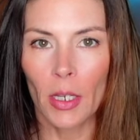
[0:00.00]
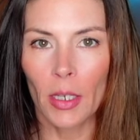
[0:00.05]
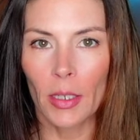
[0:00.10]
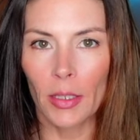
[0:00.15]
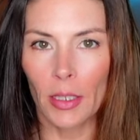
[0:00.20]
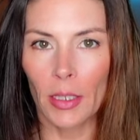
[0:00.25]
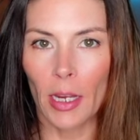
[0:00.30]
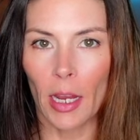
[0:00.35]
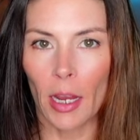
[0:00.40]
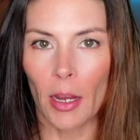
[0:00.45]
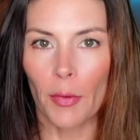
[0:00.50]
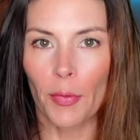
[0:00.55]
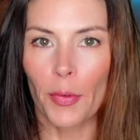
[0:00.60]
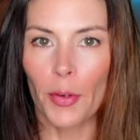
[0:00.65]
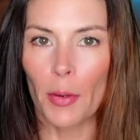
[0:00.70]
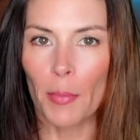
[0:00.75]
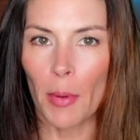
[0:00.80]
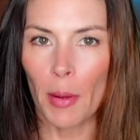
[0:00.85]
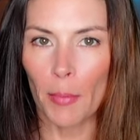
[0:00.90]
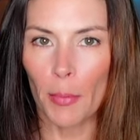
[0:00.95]
today for
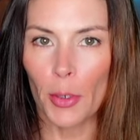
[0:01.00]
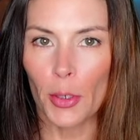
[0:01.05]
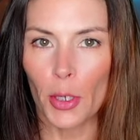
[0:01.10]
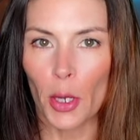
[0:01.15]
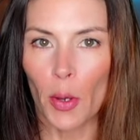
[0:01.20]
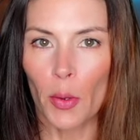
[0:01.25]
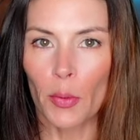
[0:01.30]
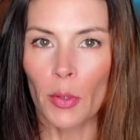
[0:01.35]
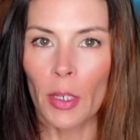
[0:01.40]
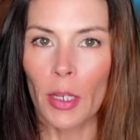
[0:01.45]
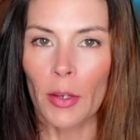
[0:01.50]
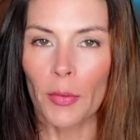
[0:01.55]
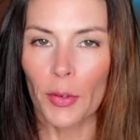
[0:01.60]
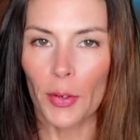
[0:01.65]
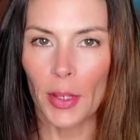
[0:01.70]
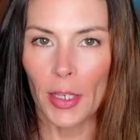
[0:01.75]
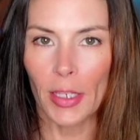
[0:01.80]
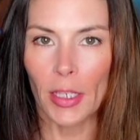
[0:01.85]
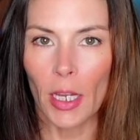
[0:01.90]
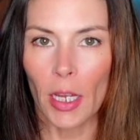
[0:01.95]
members only for
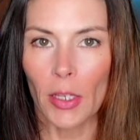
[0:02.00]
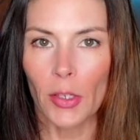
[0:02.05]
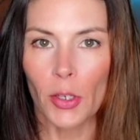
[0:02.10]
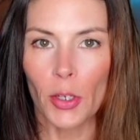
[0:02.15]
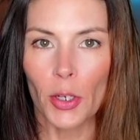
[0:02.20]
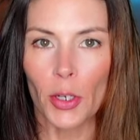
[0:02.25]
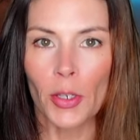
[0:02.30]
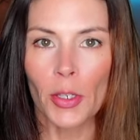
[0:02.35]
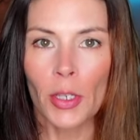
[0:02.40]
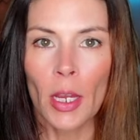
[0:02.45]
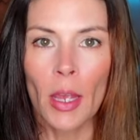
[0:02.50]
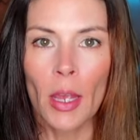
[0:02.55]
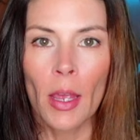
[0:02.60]
the Sudsers.